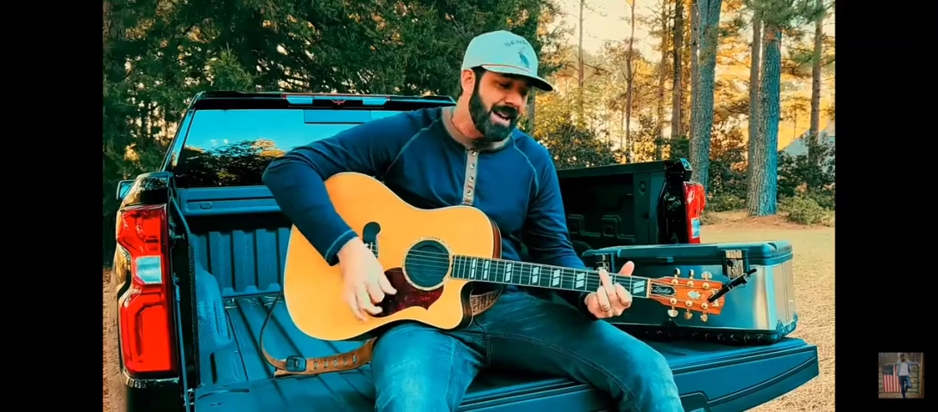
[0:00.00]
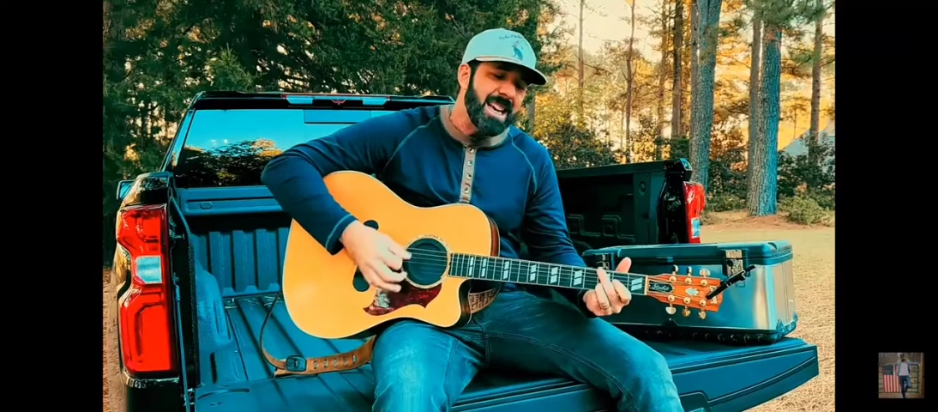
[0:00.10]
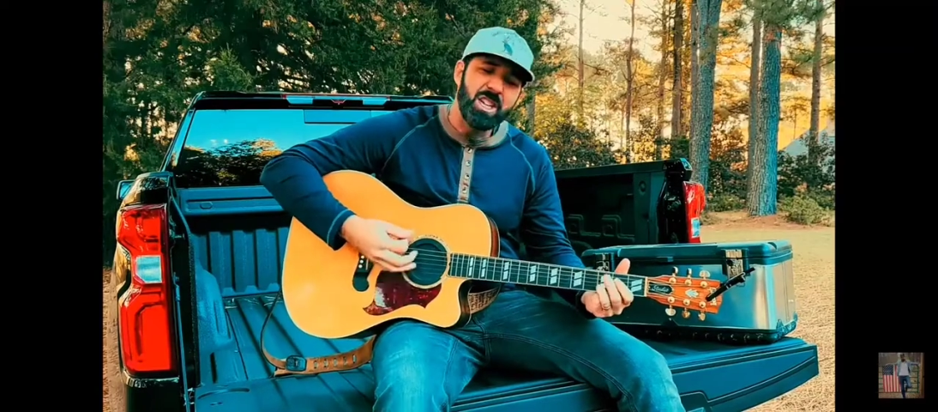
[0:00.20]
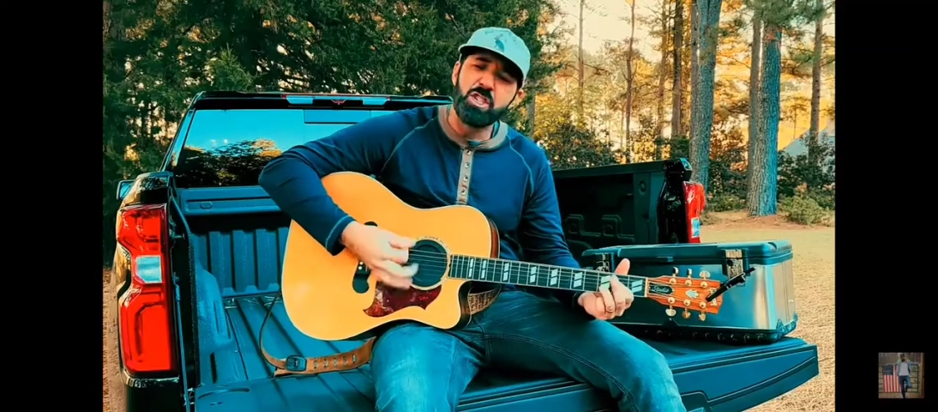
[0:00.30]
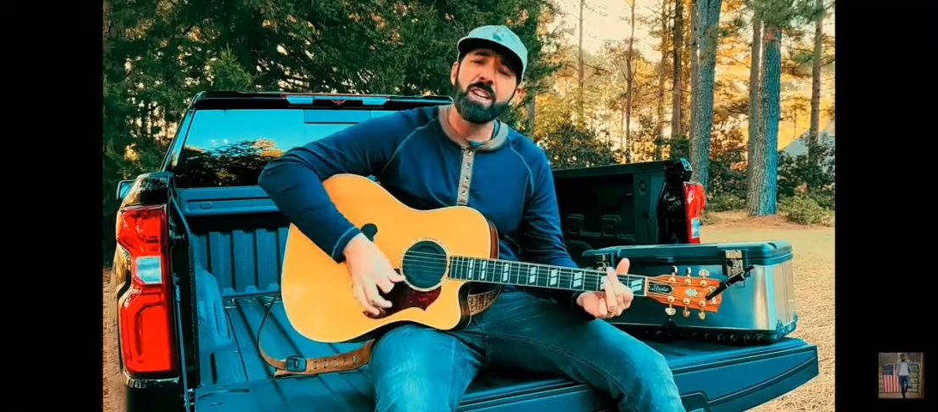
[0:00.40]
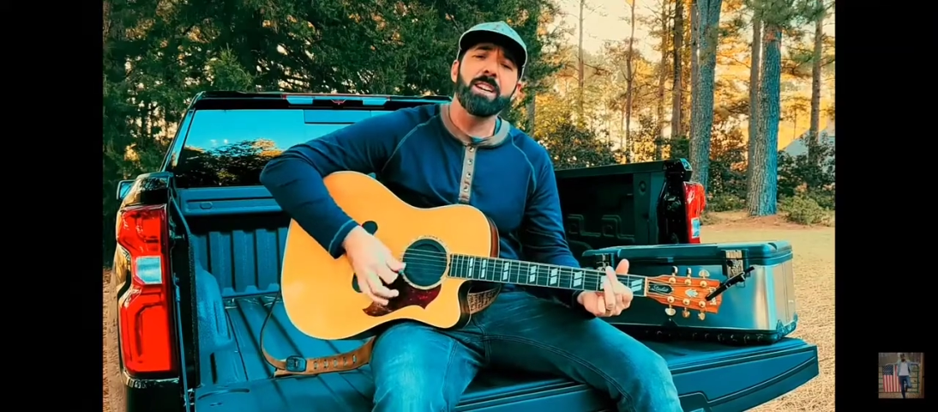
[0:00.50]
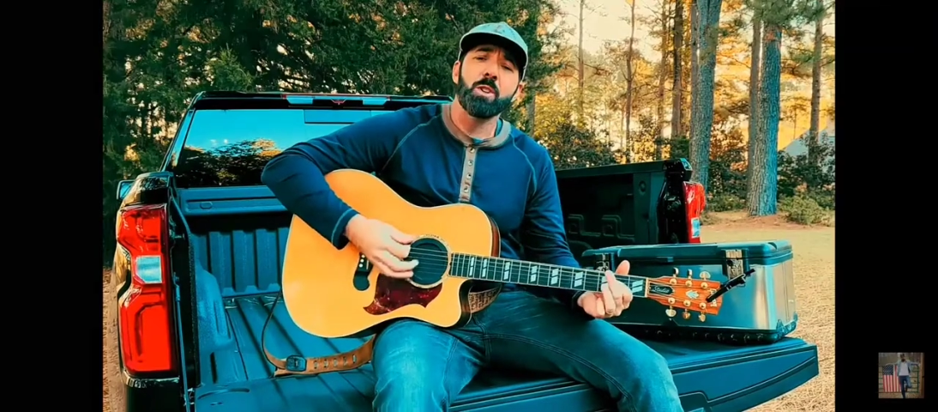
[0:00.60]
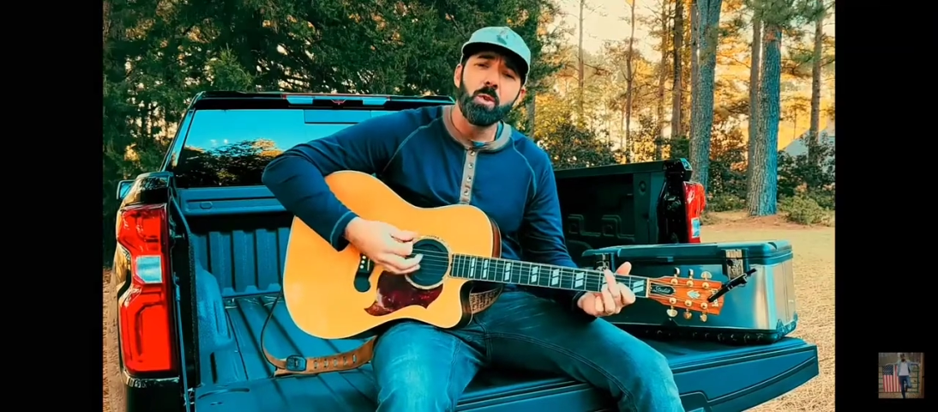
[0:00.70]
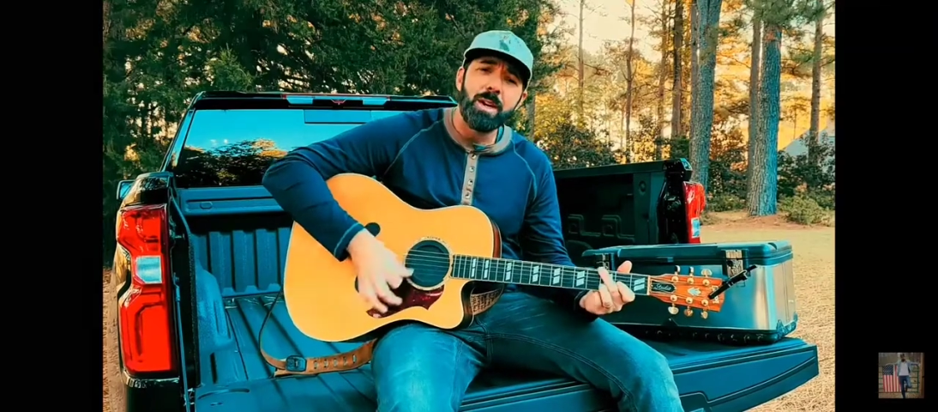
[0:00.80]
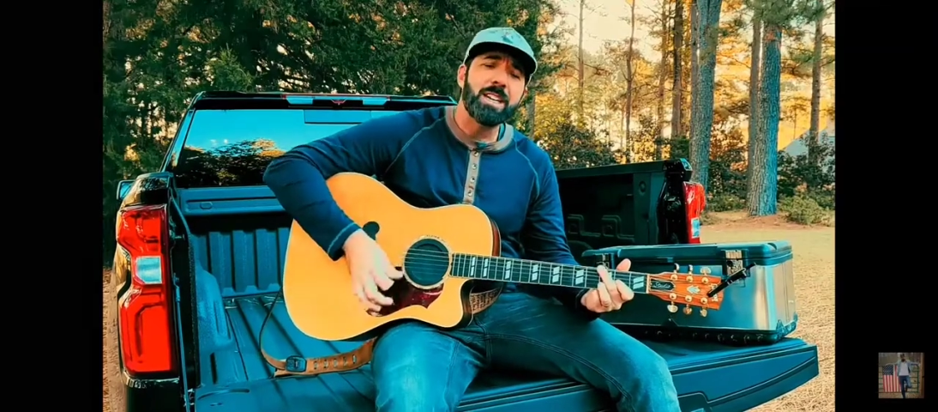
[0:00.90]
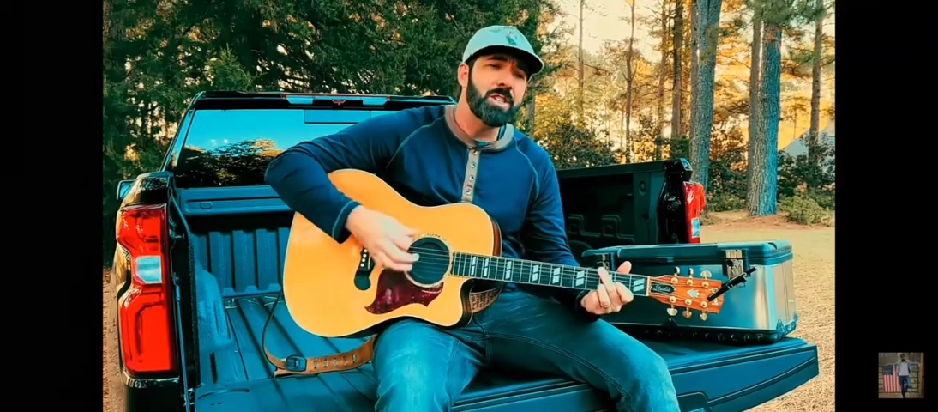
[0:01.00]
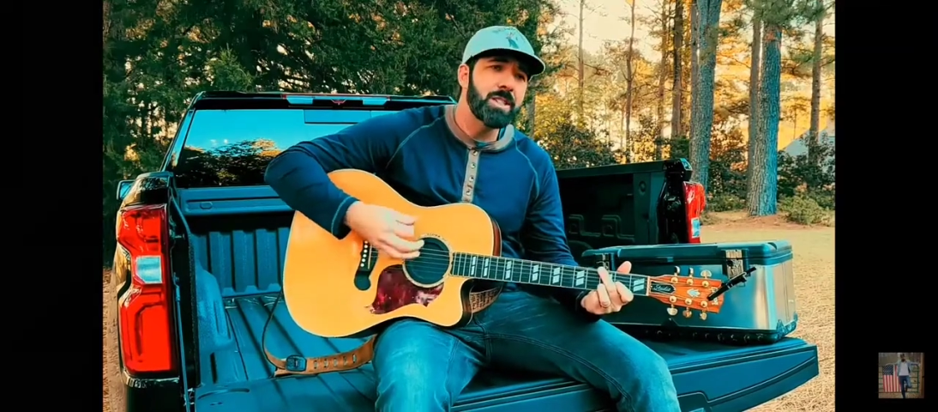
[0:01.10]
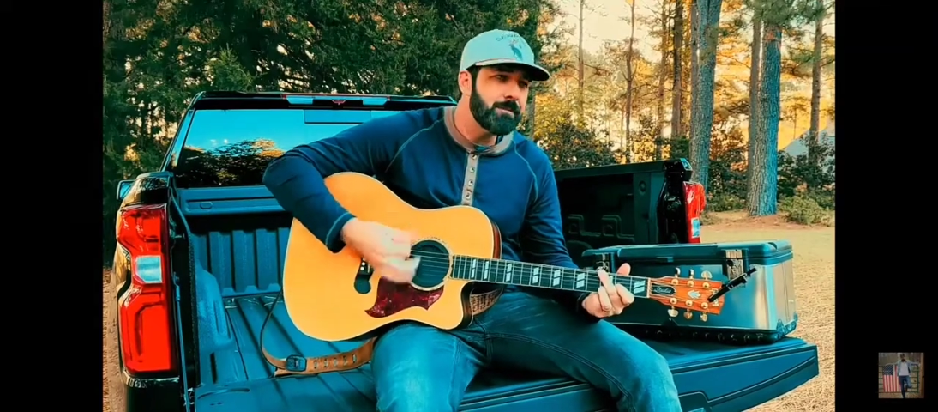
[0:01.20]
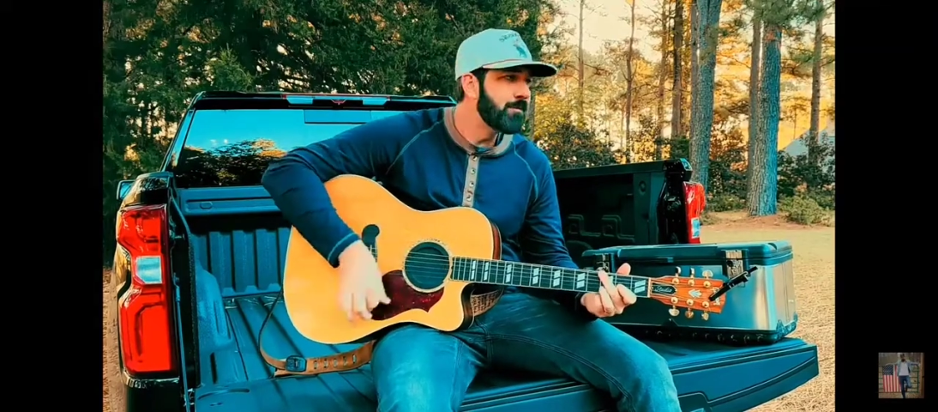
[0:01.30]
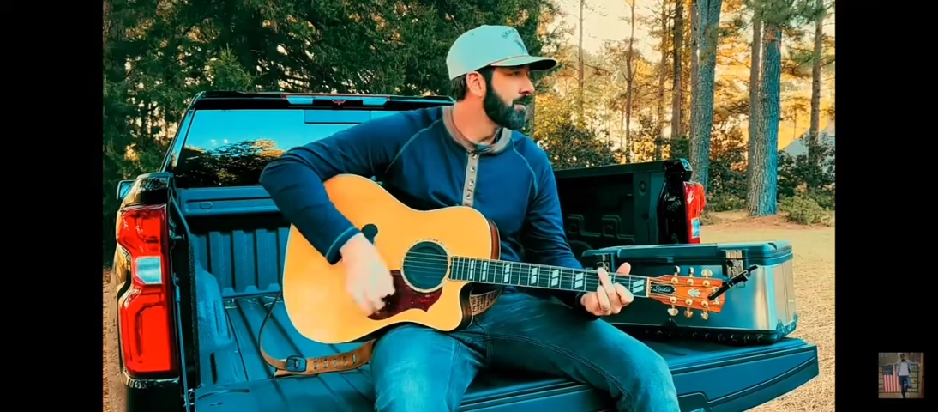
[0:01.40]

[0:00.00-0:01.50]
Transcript: Next generation,